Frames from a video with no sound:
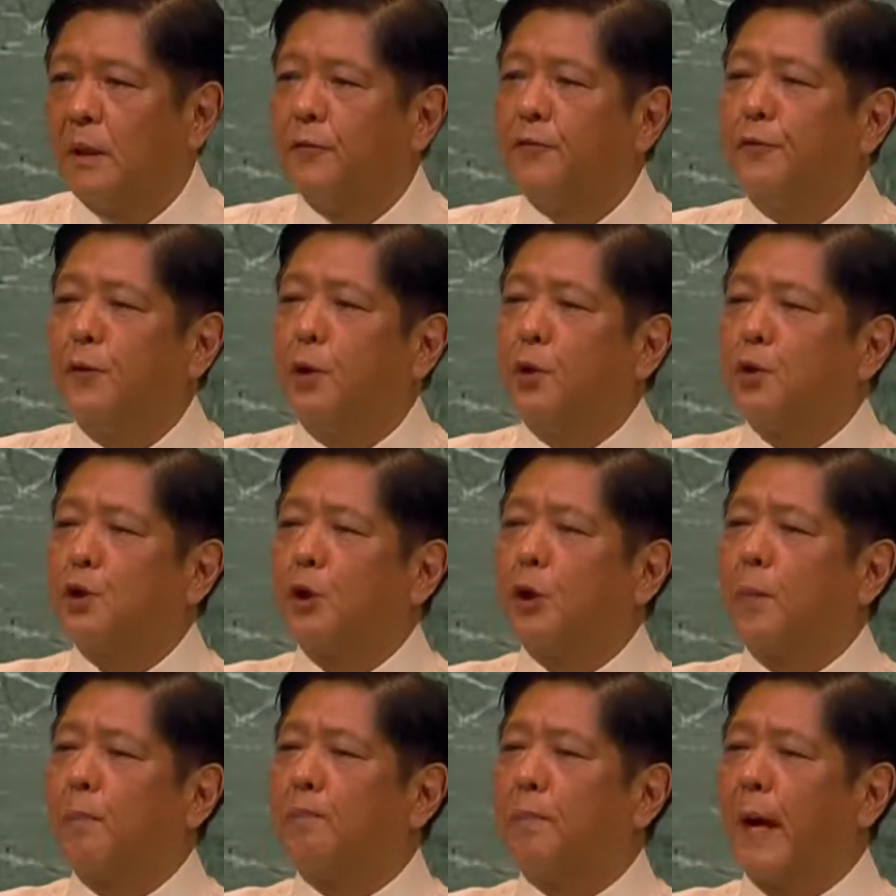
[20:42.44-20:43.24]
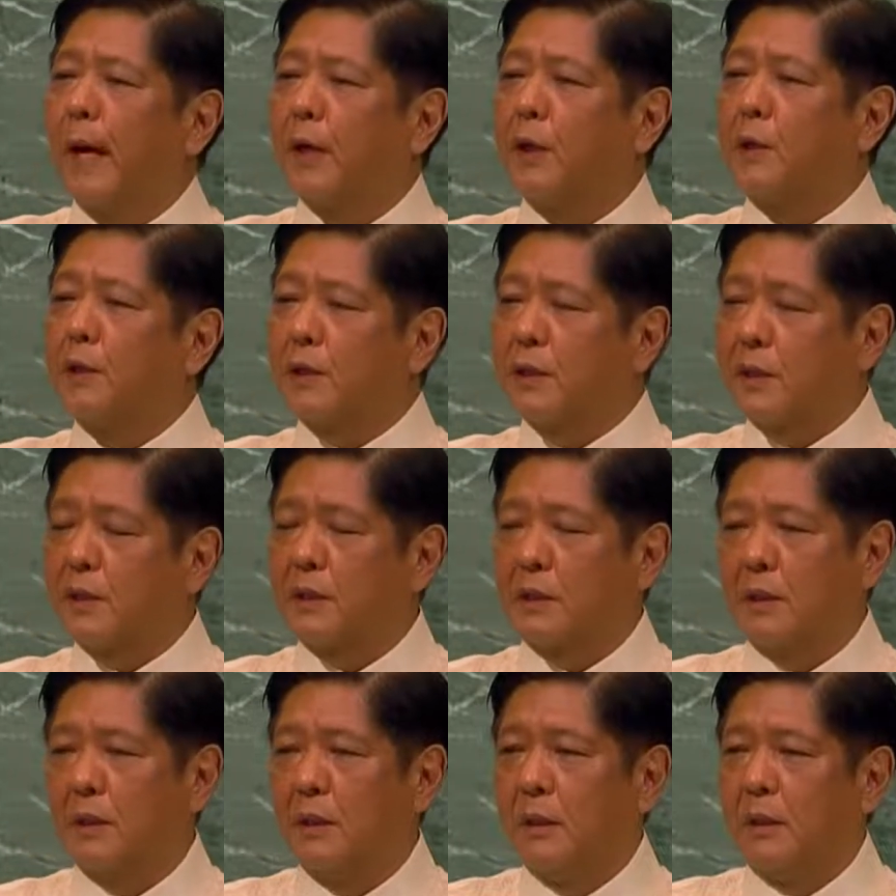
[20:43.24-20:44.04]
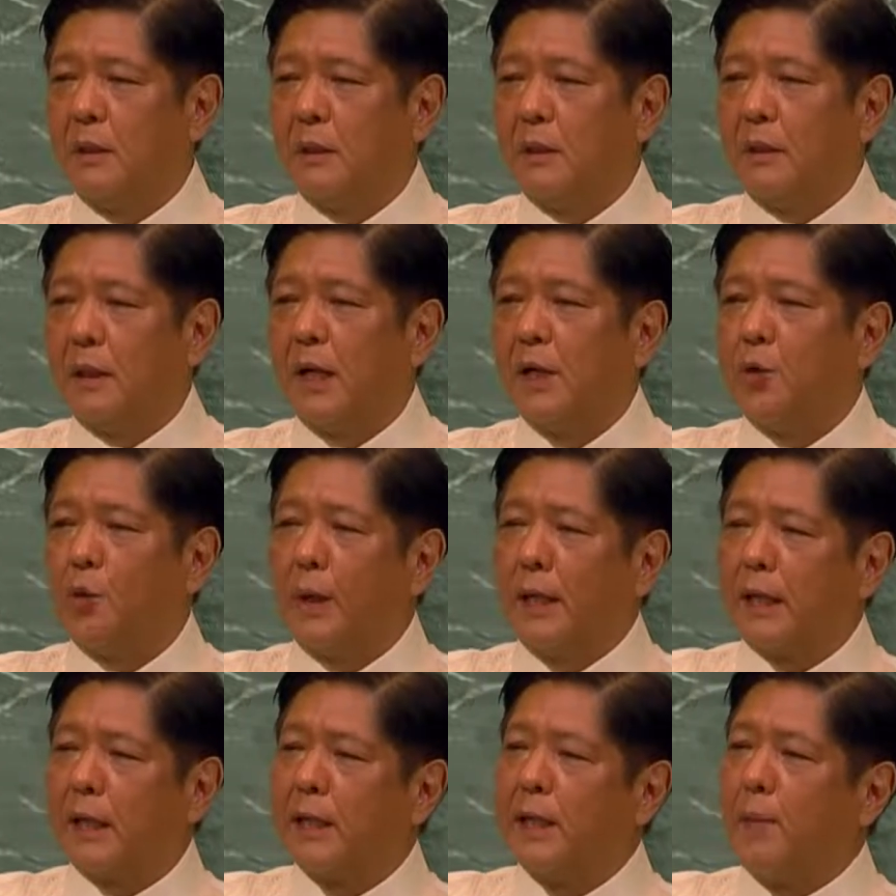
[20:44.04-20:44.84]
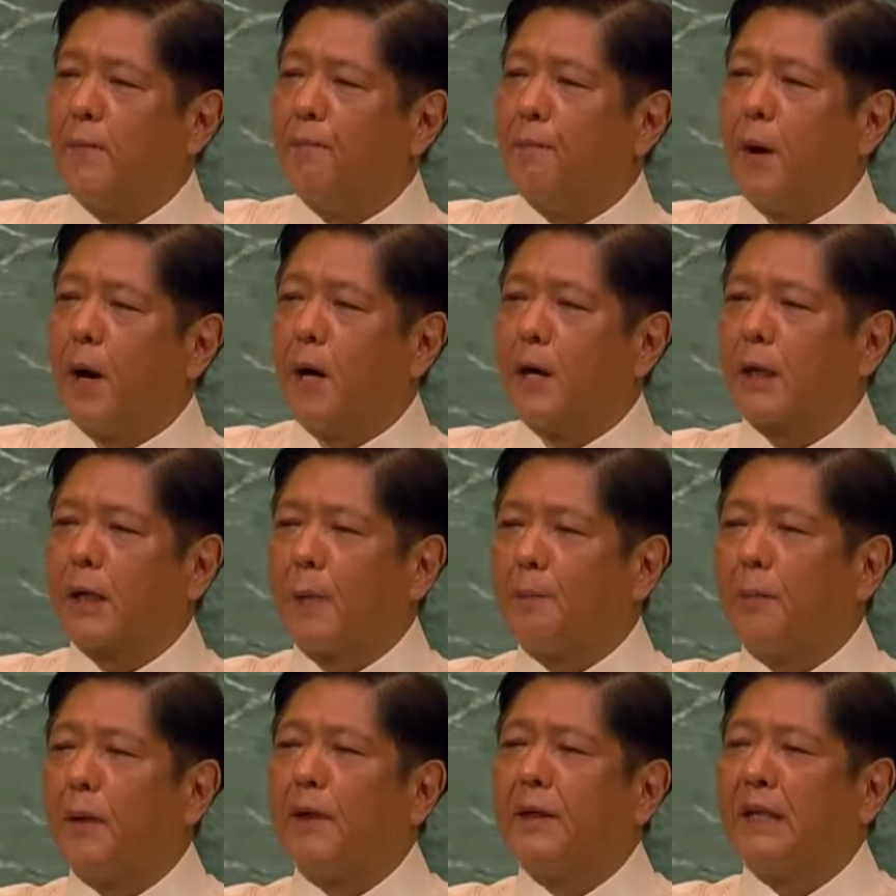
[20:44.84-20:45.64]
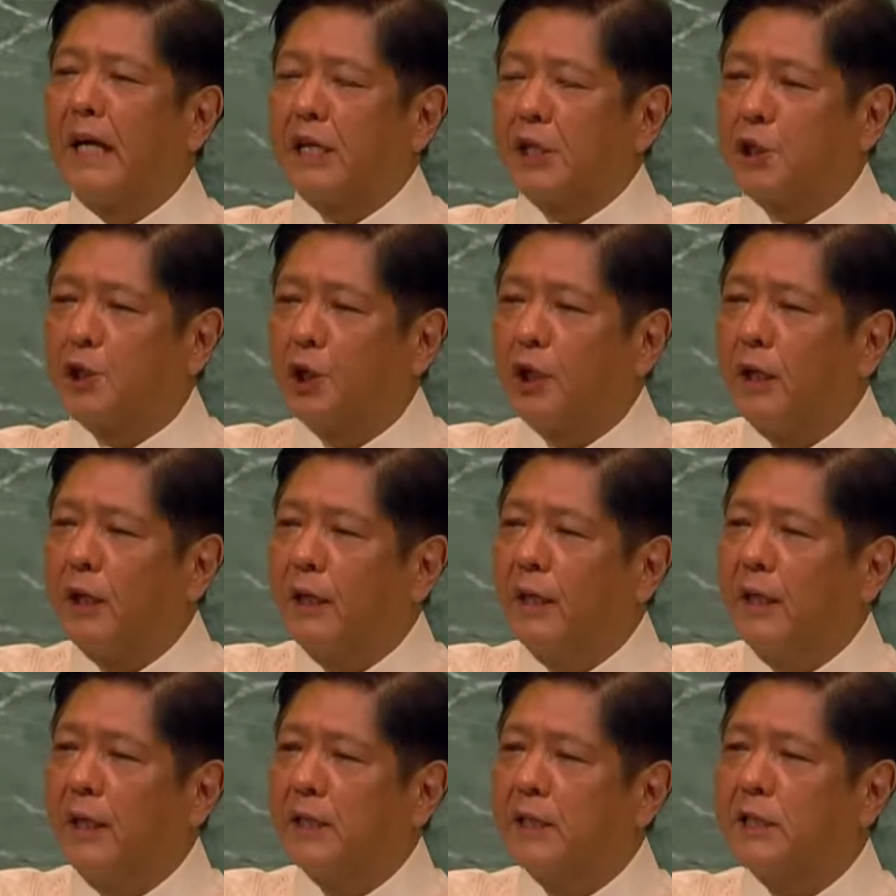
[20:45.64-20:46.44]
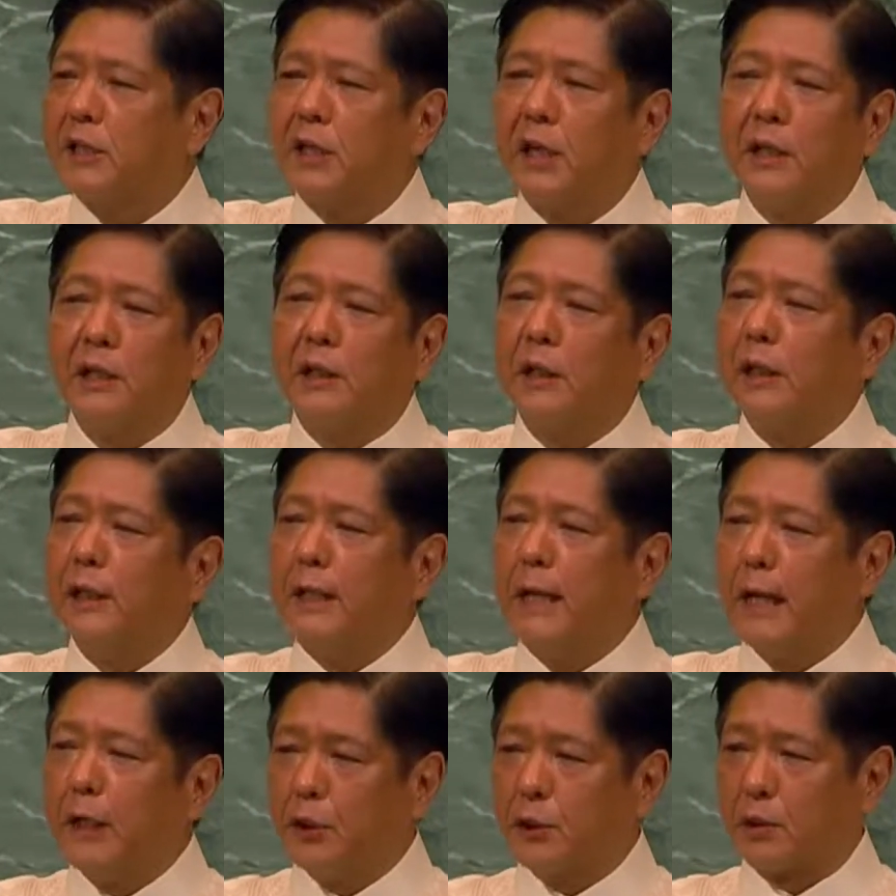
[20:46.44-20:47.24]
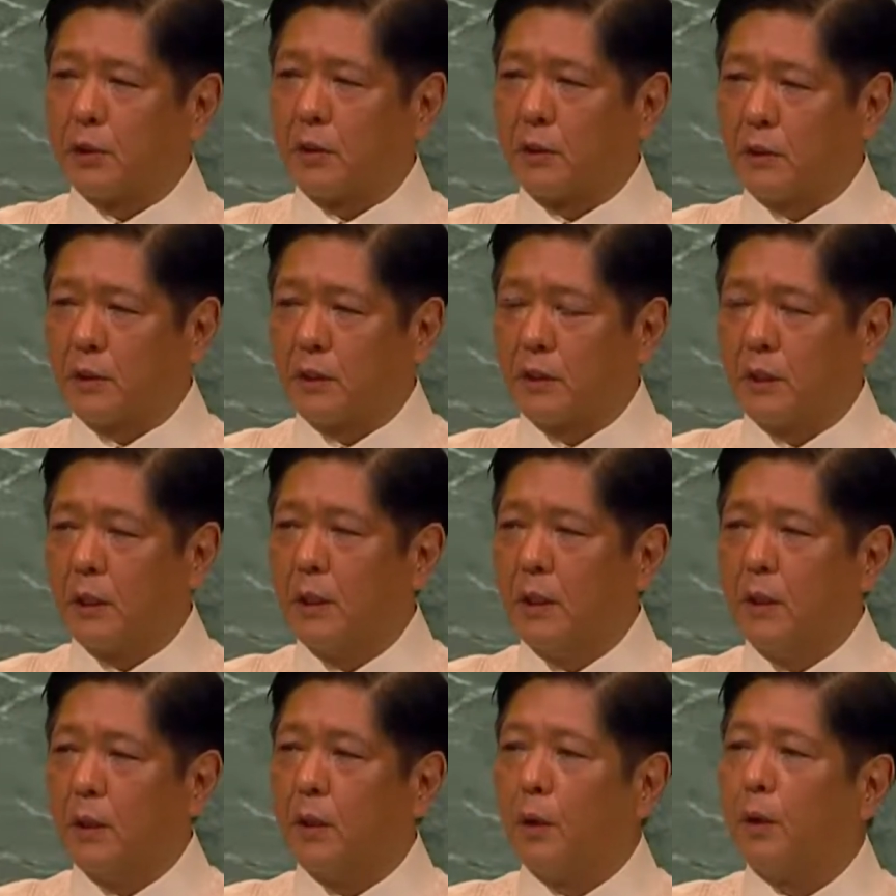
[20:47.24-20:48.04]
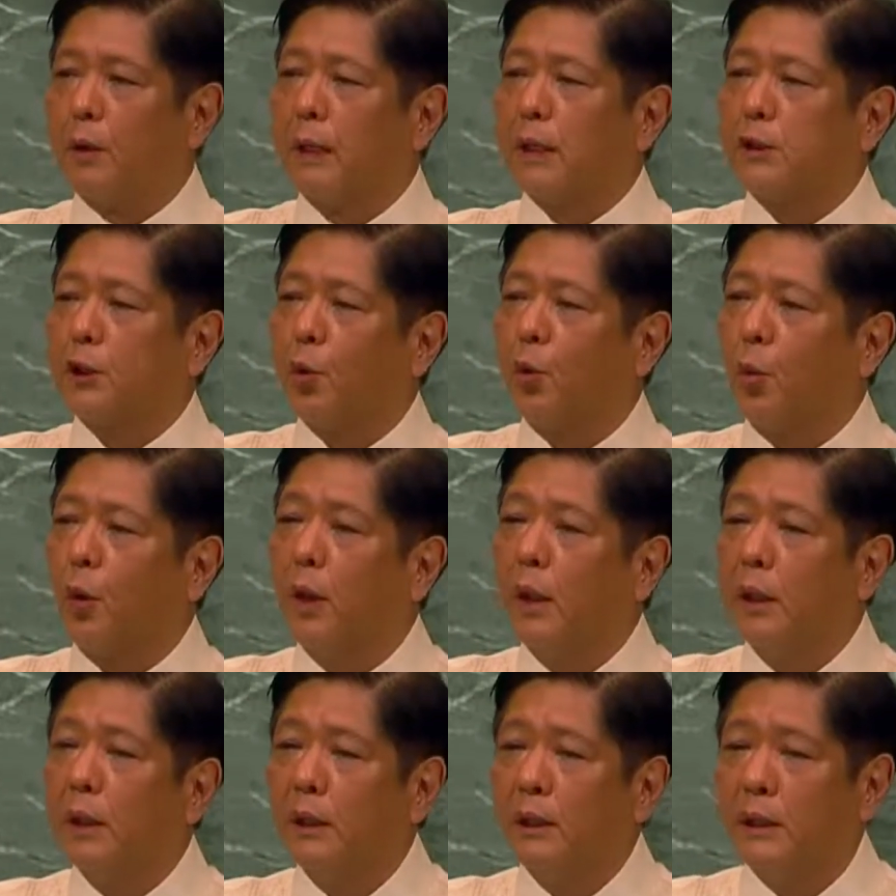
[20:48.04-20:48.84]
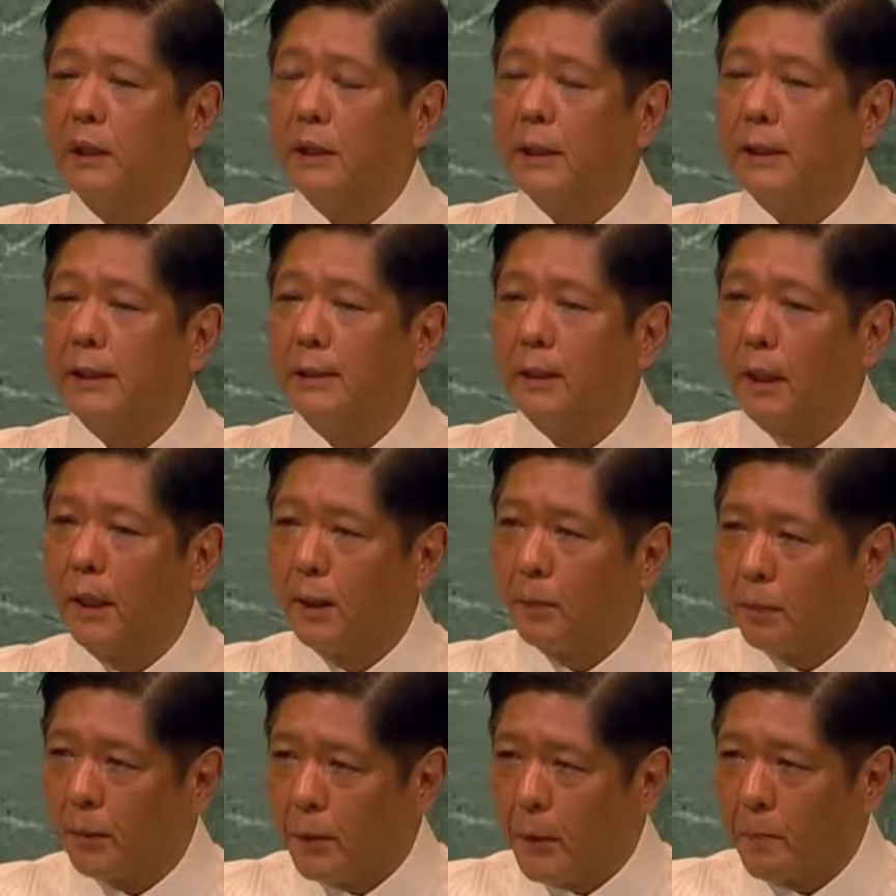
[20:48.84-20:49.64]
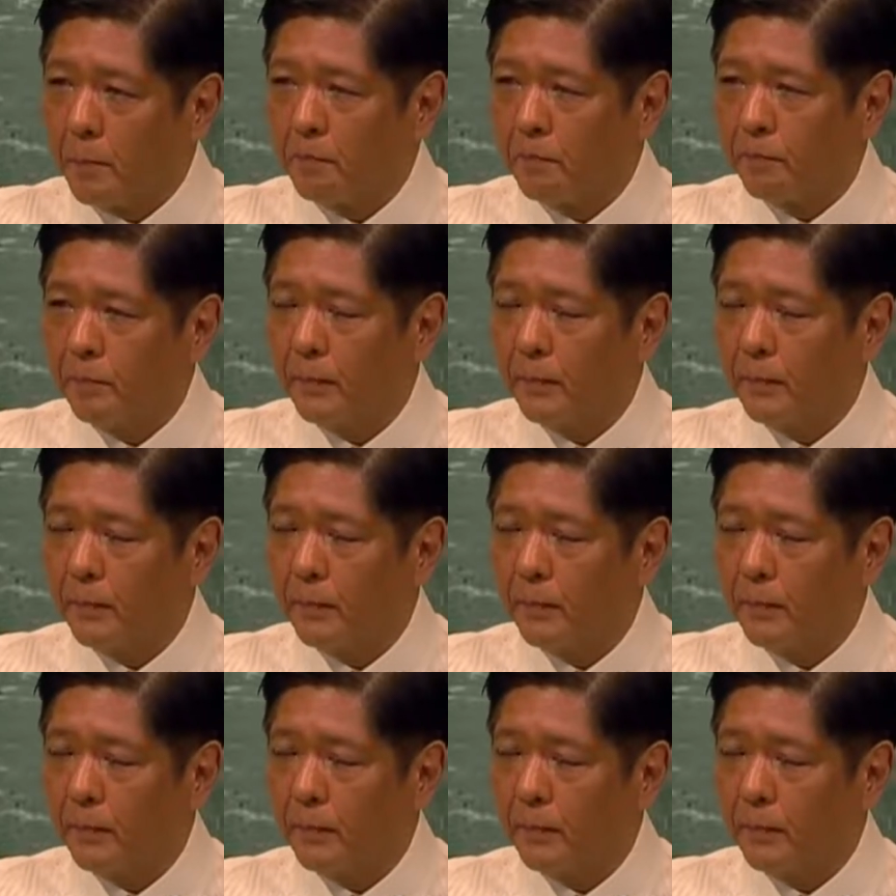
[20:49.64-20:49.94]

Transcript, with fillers: The future beckons, and we can embark upon that journey as single nations or as a world in harmony.